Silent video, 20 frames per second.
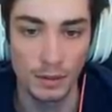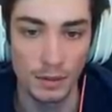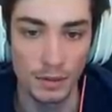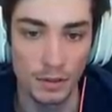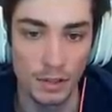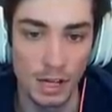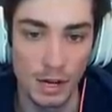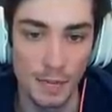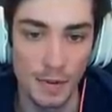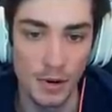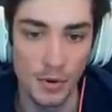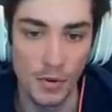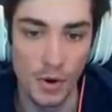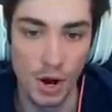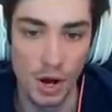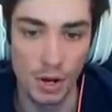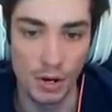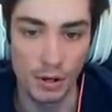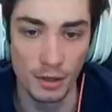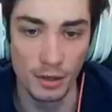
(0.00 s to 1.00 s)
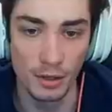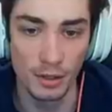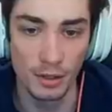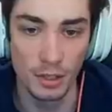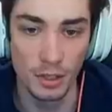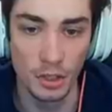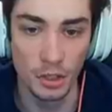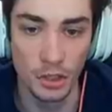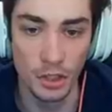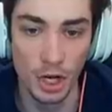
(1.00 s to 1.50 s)
It's going to be a run.
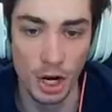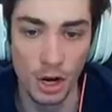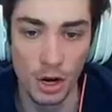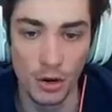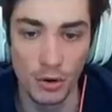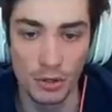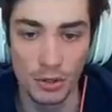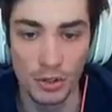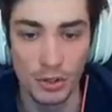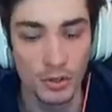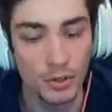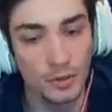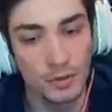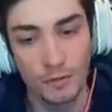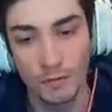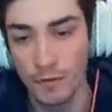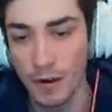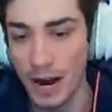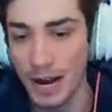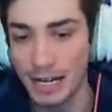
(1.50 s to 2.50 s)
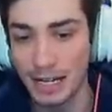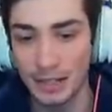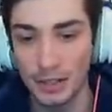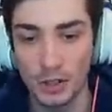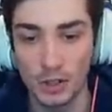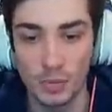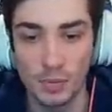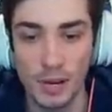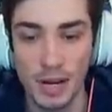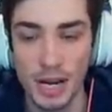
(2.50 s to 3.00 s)
Jones finding
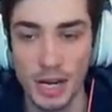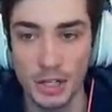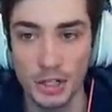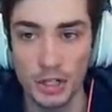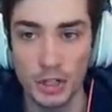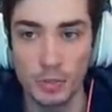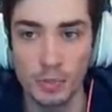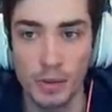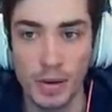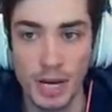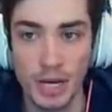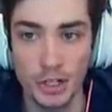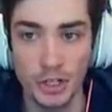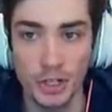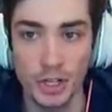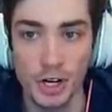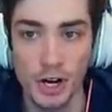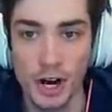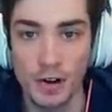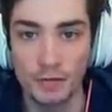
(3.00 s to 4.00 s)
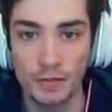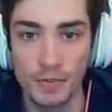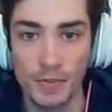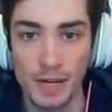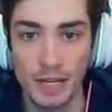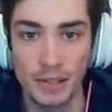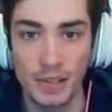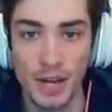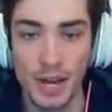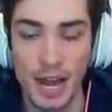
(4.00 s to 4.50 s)
the space, just patient enough to
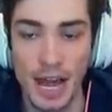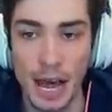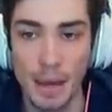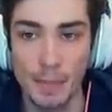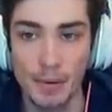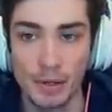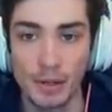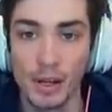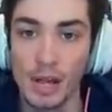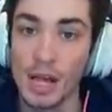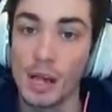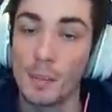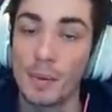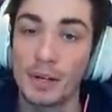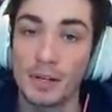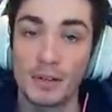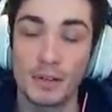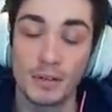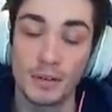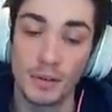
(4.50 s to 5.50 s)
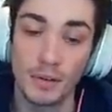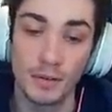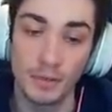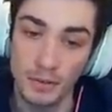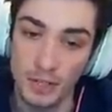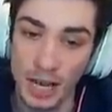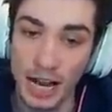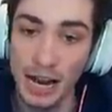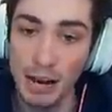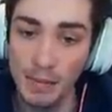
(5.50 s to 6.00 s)
make that happen. But
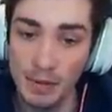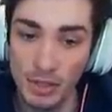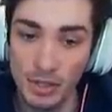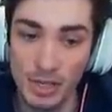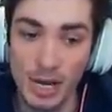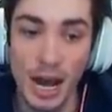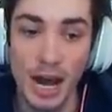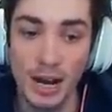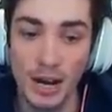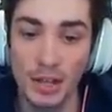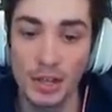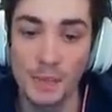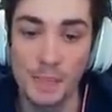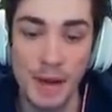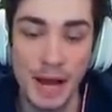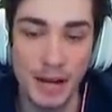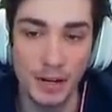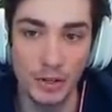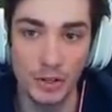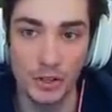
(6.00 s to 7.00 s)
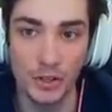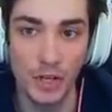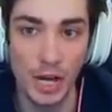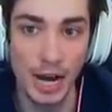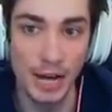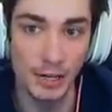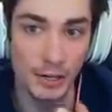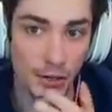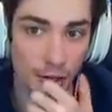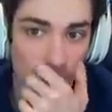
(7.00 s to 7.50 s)
time is not on the Packers'
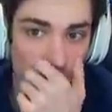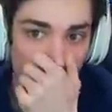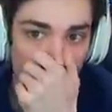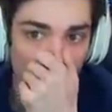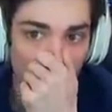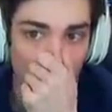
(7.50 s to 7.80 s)
side here.